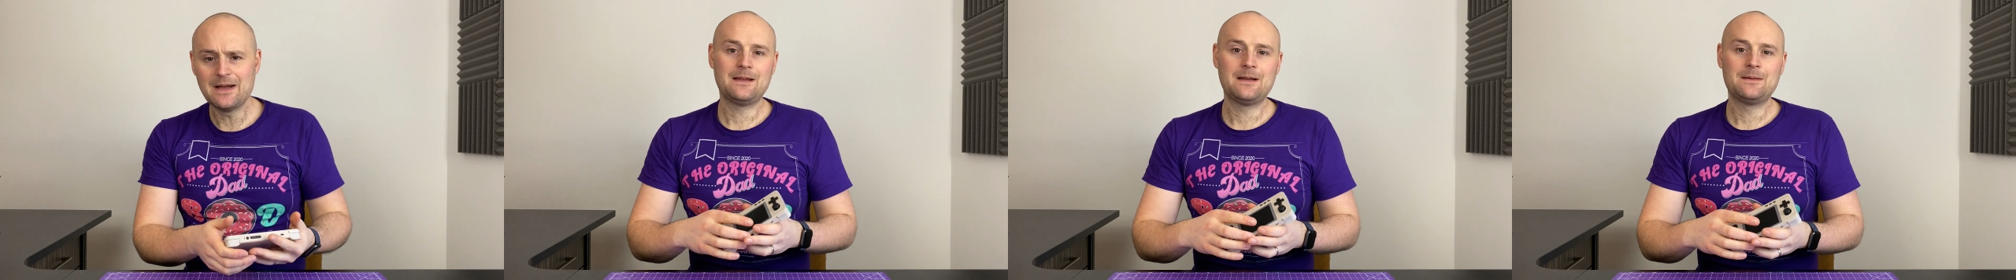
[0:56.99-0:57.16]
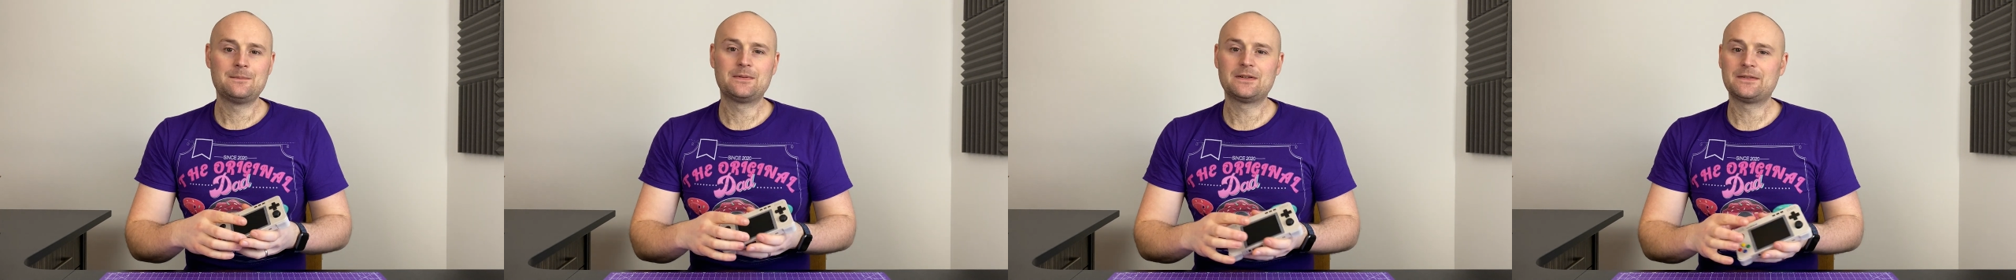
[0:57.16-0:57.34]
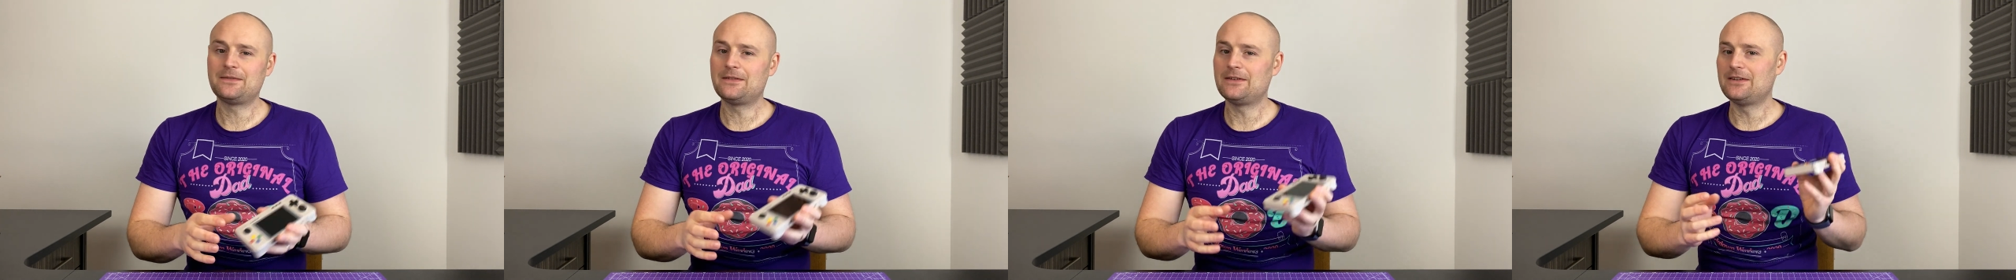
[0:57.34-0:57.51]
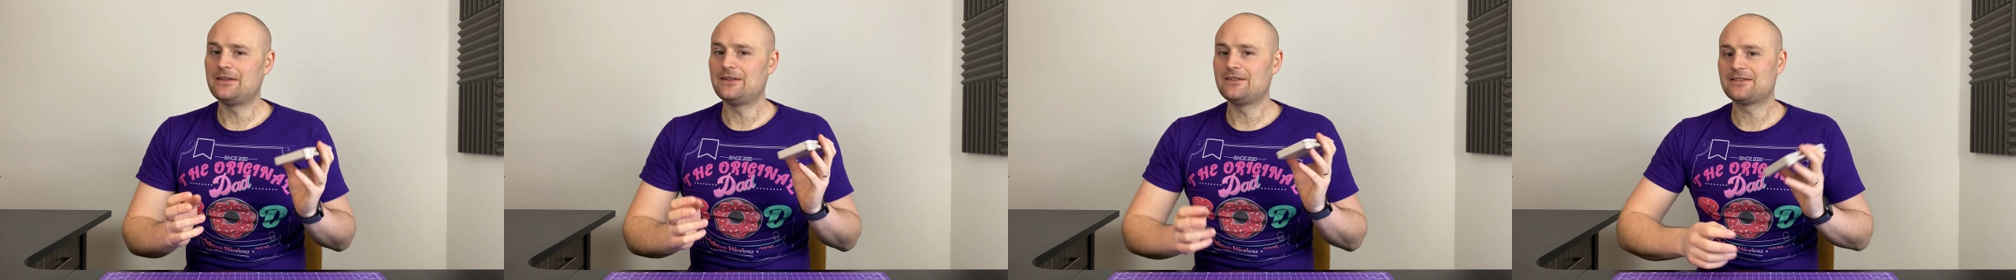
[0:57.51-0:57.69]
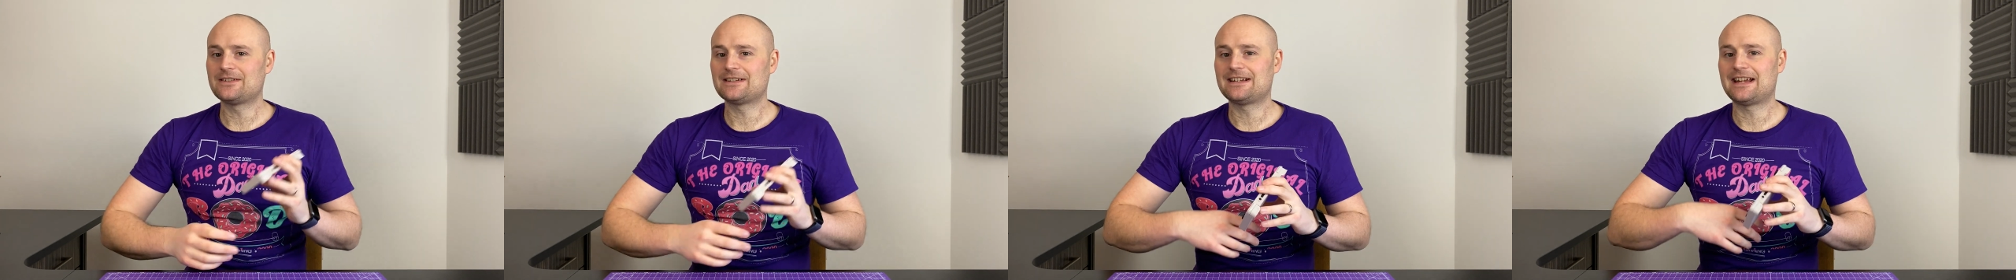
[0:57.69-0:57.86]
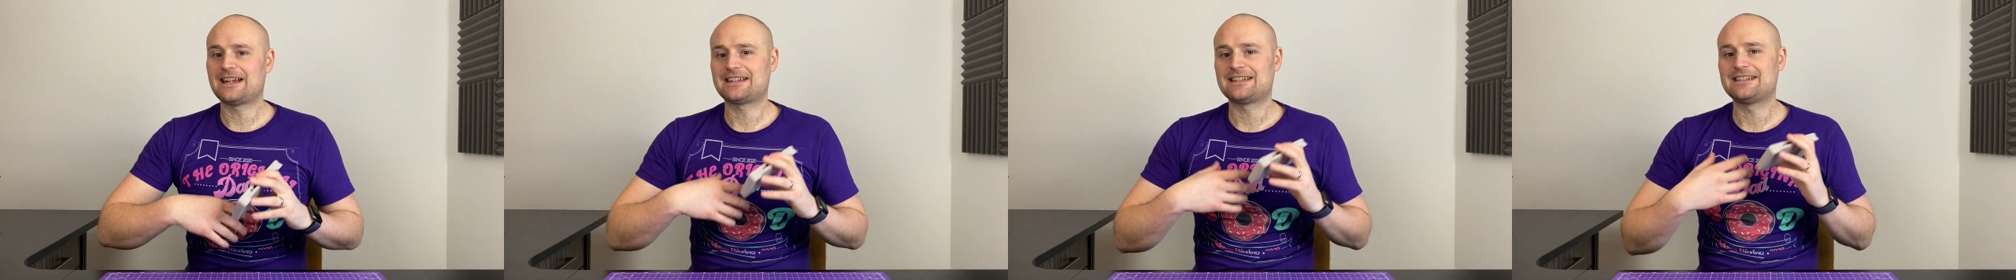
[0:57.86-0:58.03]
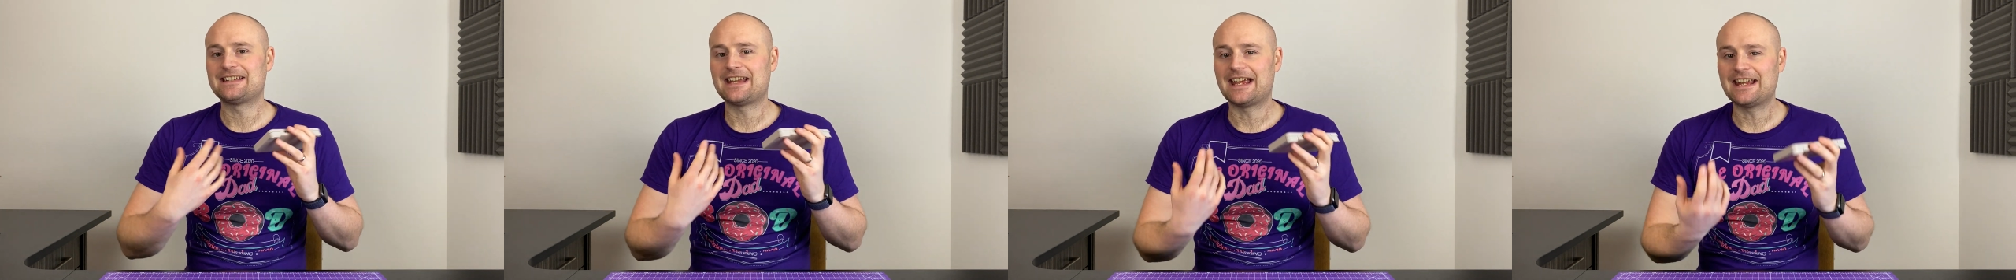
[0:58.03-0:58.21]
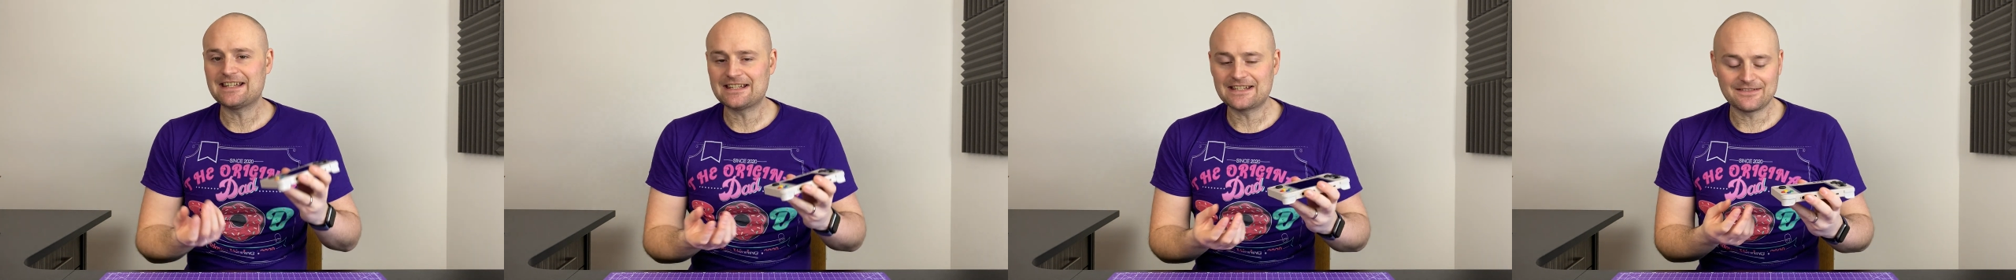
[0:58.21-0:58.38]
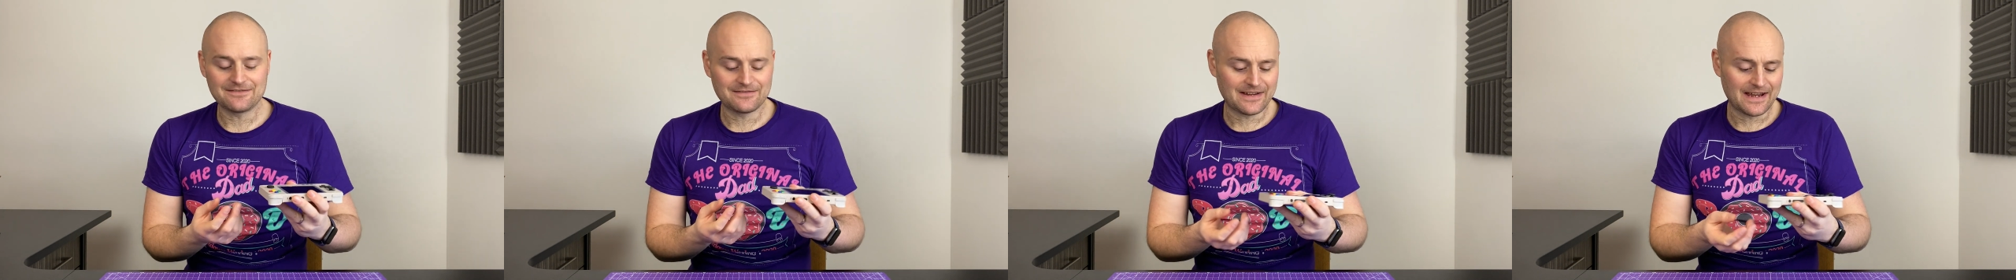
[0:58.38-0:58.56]
But if you're using less
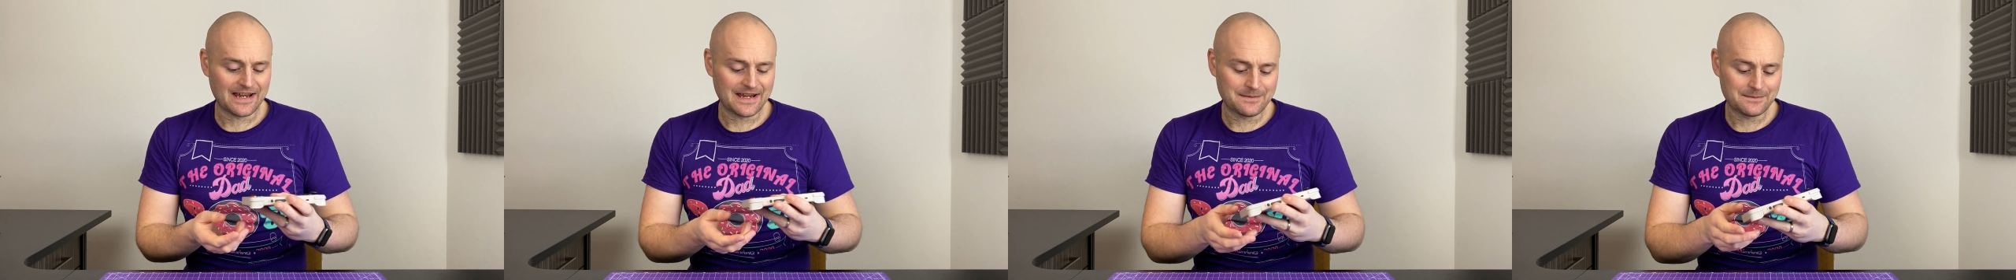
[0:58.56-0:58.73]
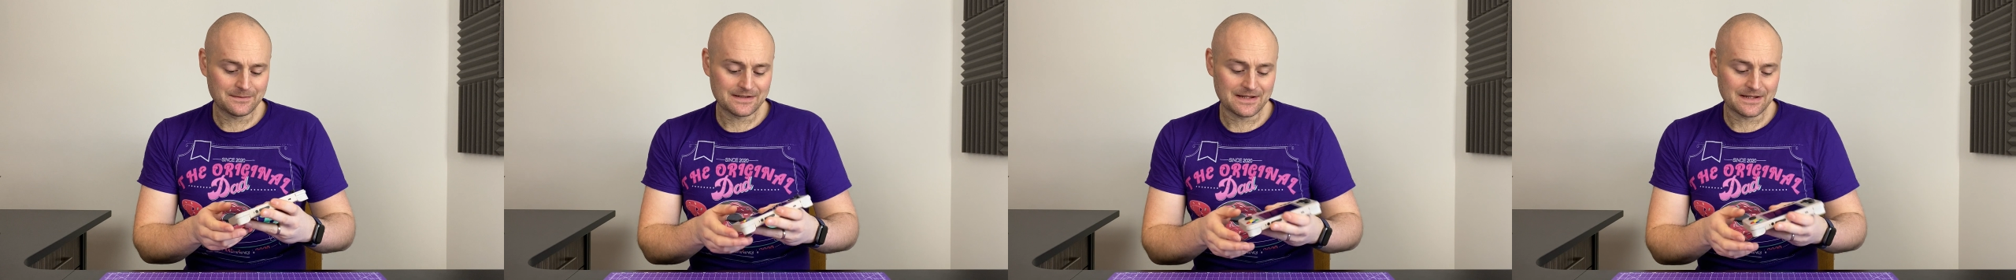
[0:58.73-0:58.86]
intensive games,